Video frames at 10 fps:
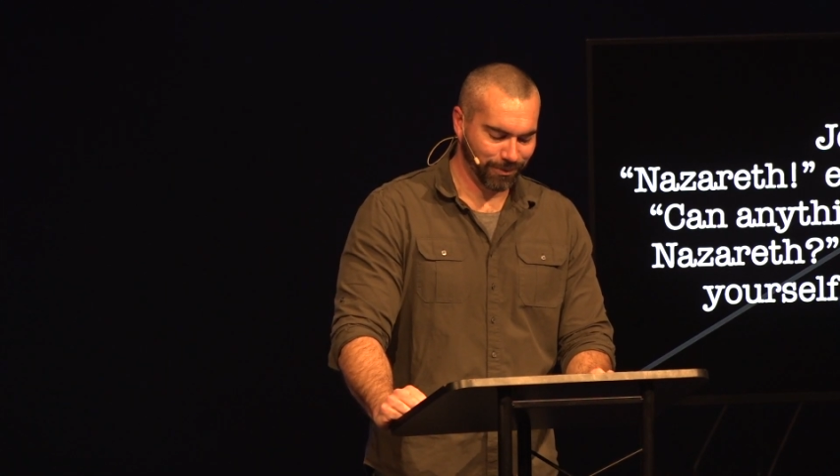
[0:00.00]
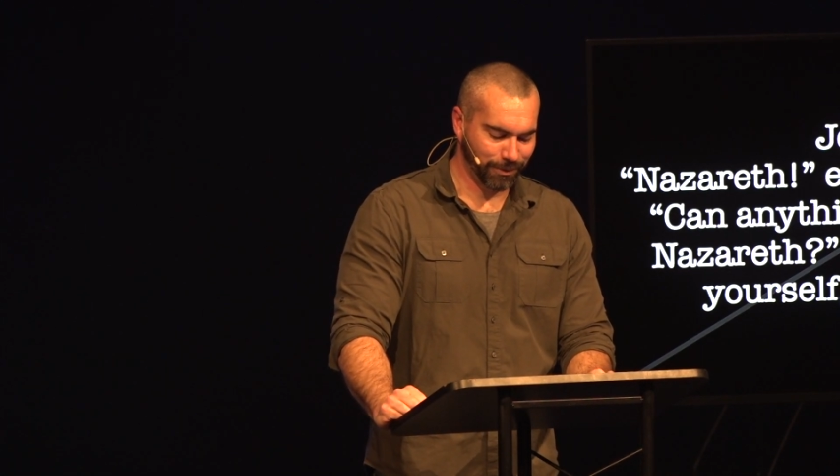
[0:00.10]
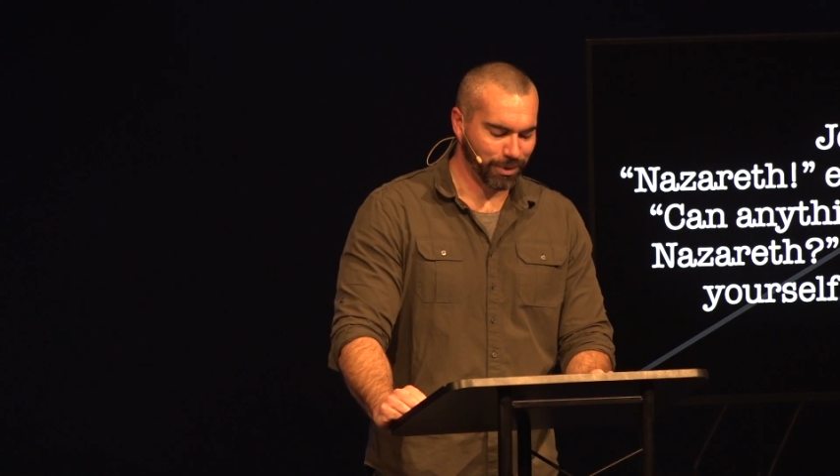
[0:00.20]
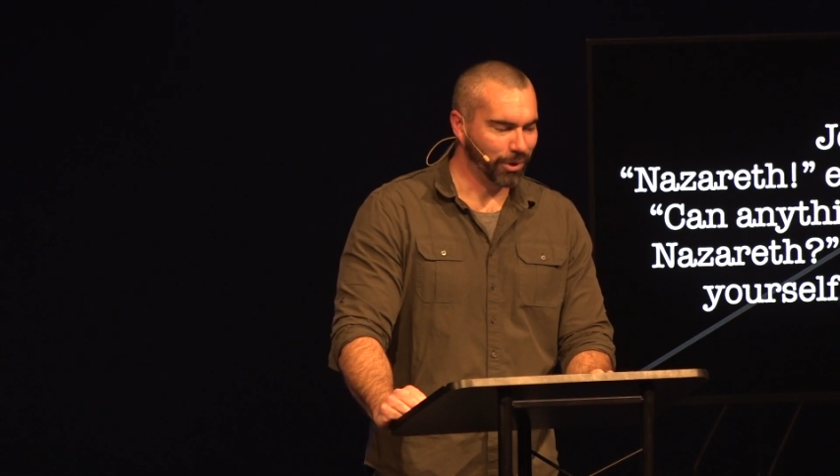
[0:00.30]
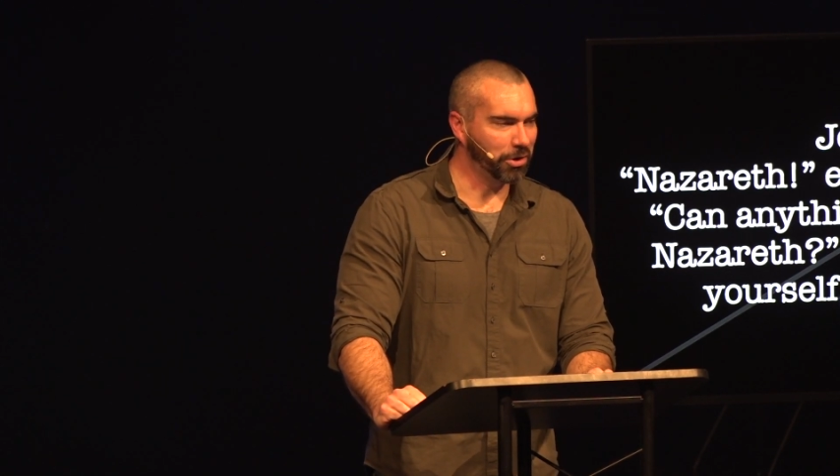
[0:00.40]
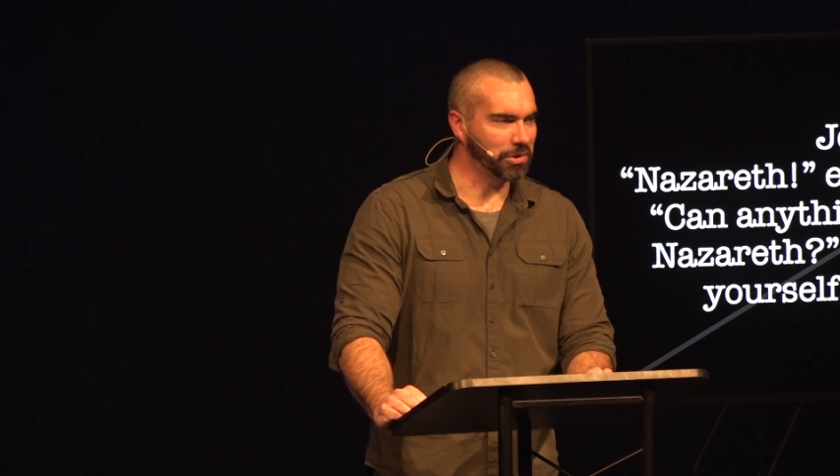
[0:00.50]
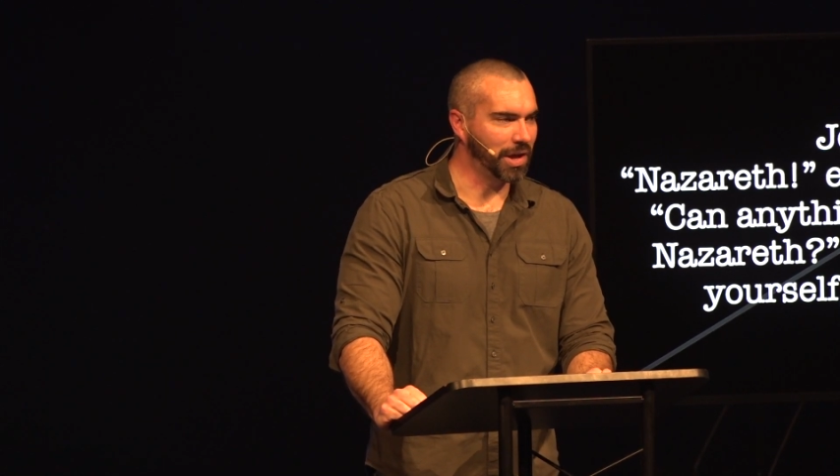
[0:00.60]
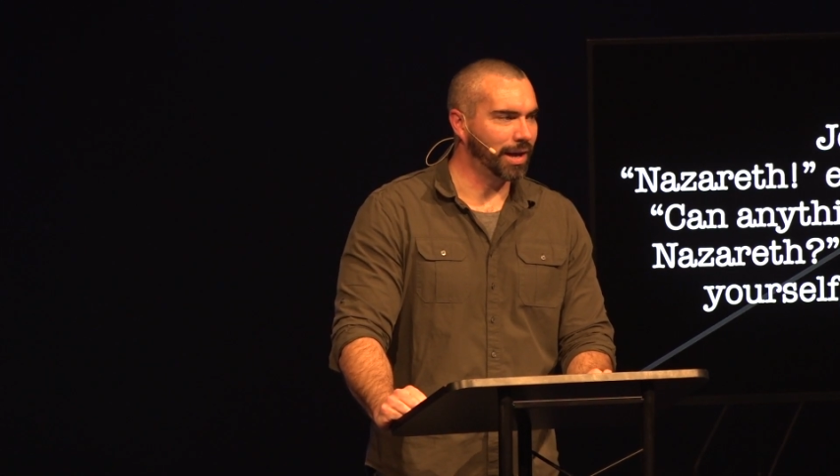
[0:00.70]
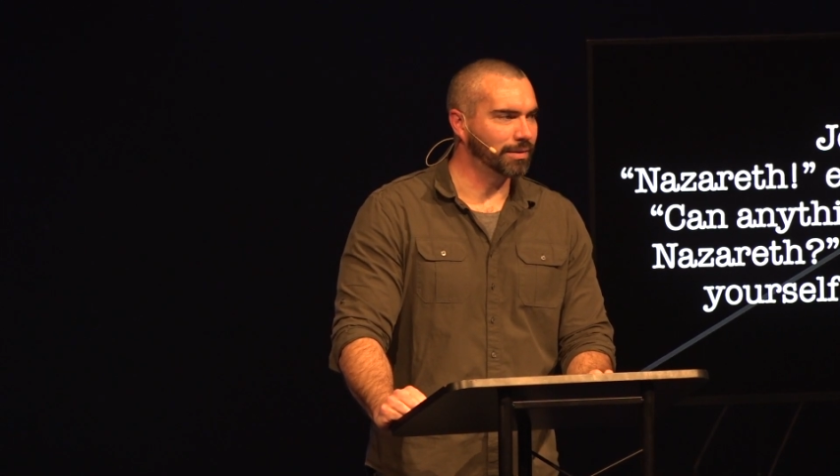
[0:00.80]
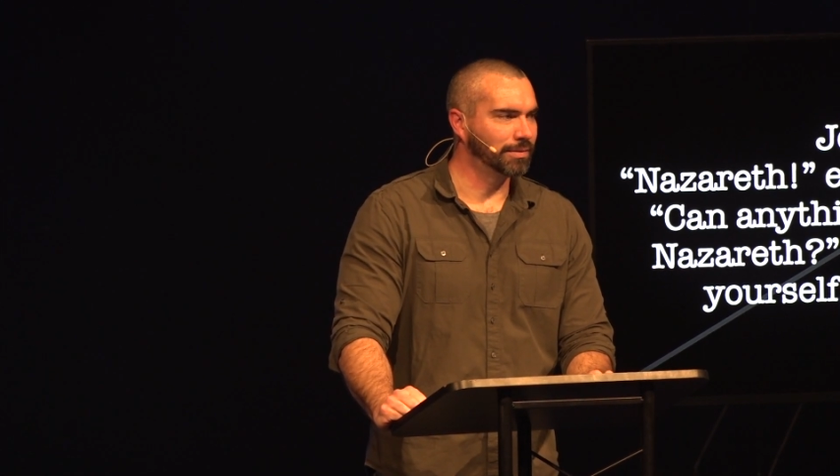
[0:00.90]
We've been hurt a
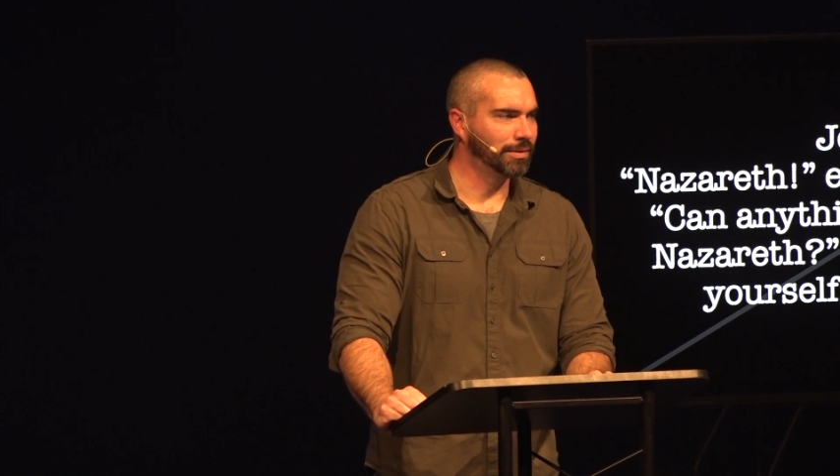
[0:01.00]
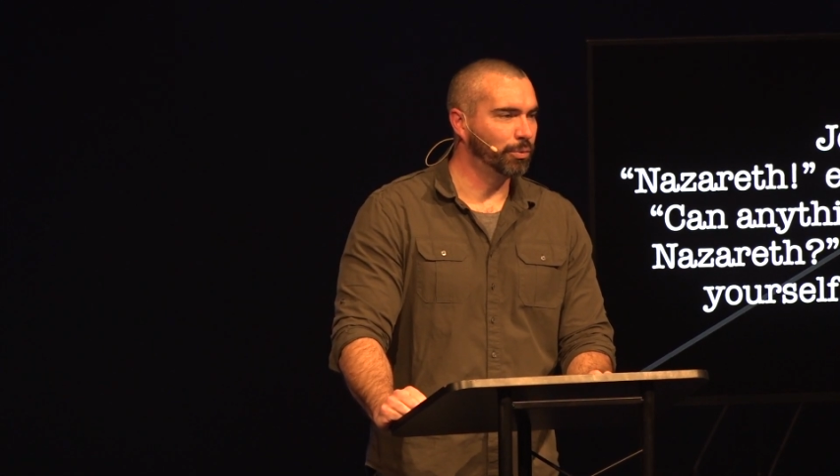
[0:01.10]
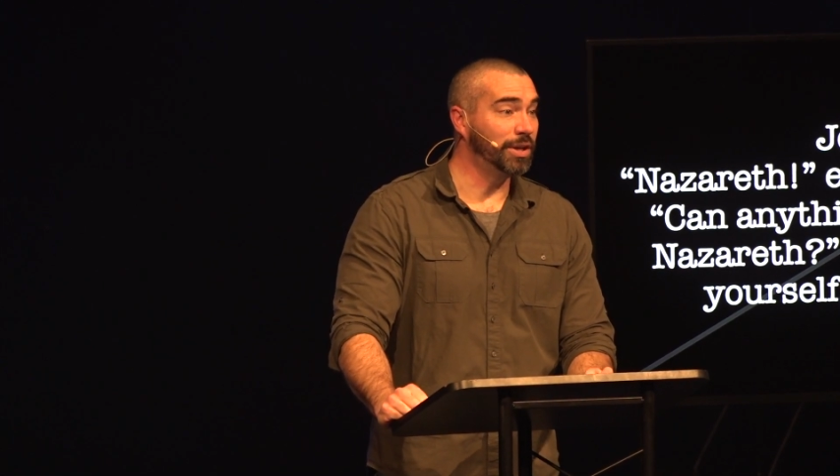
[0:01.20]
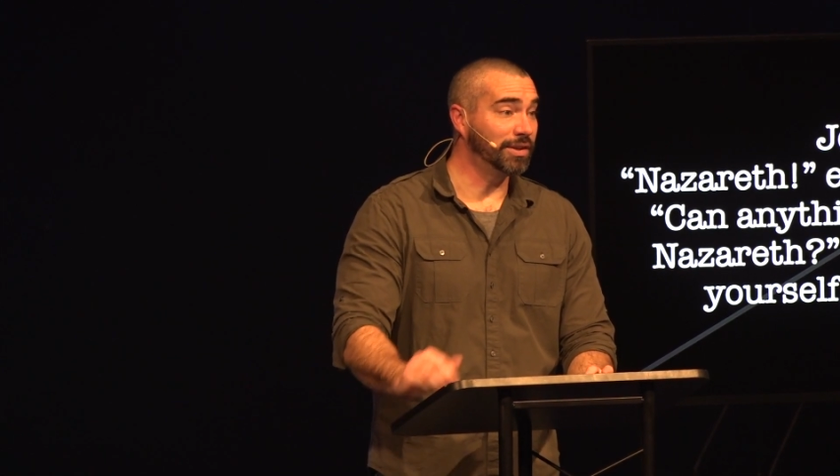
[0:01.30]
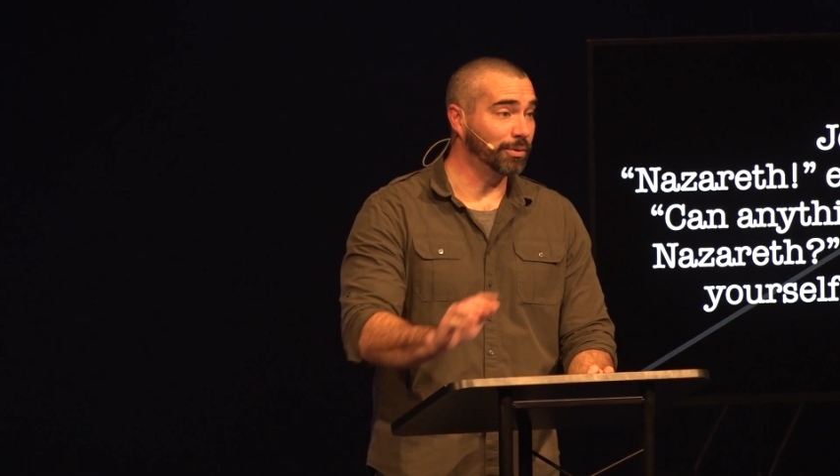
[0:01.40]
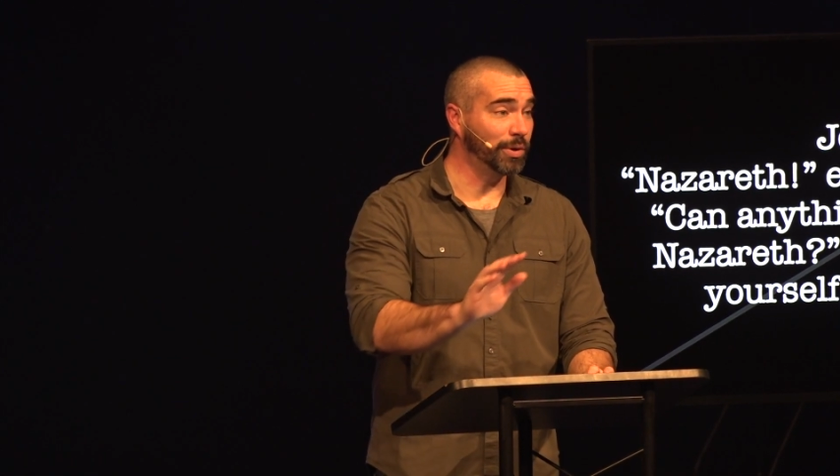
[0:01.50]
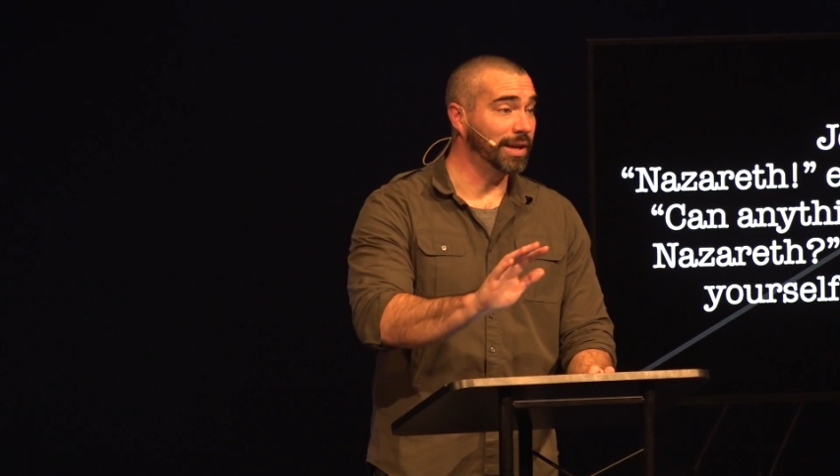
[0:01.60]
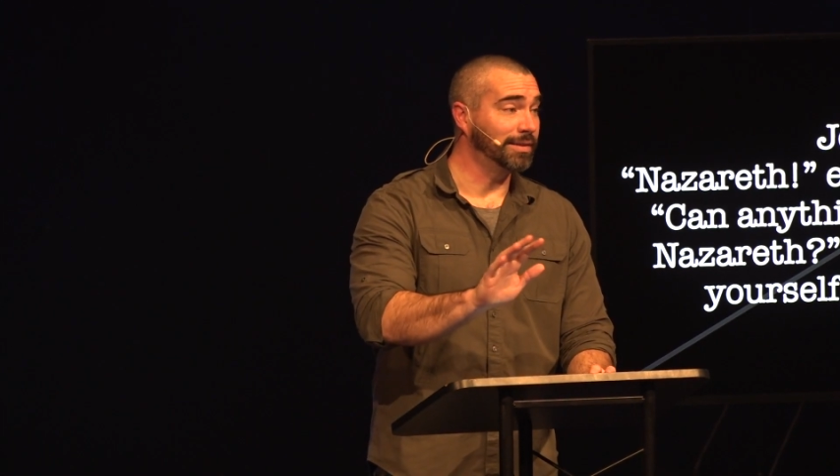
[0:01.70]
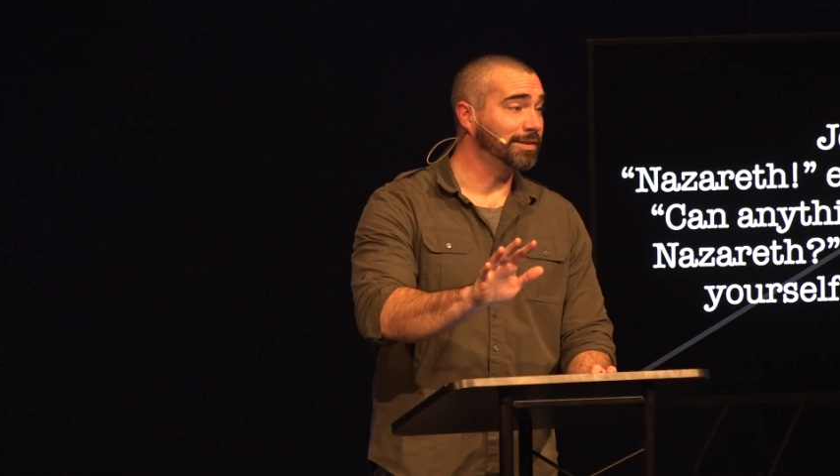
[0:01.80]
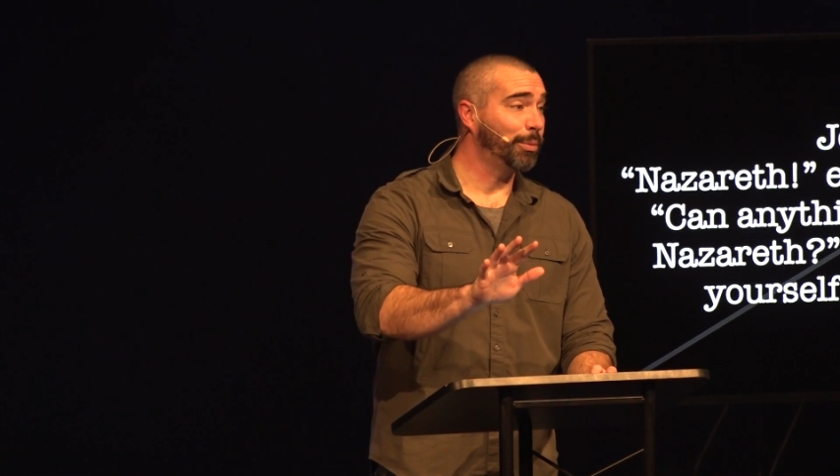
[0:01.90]
lot. We
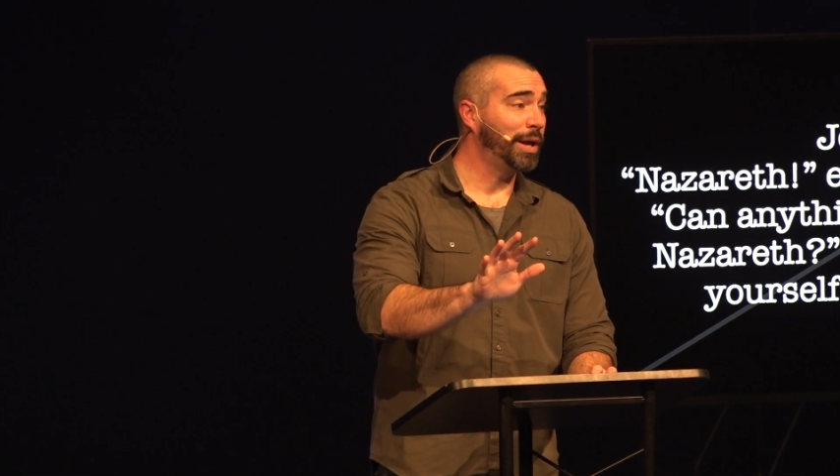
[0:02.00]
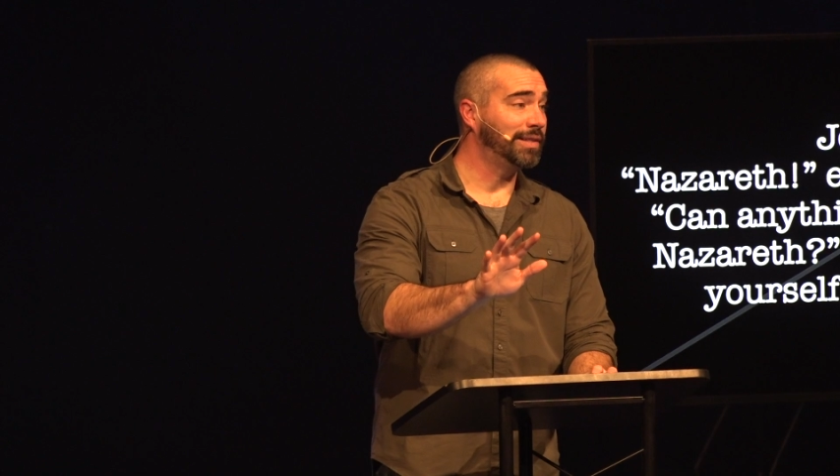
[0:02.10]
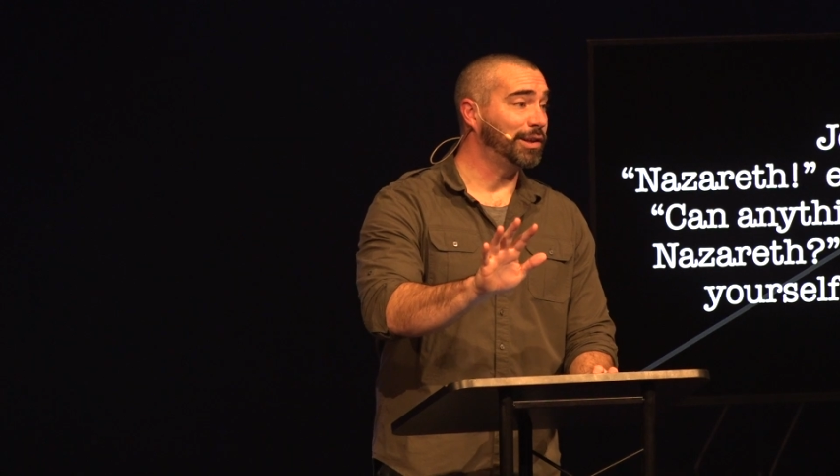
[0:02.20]
anticipate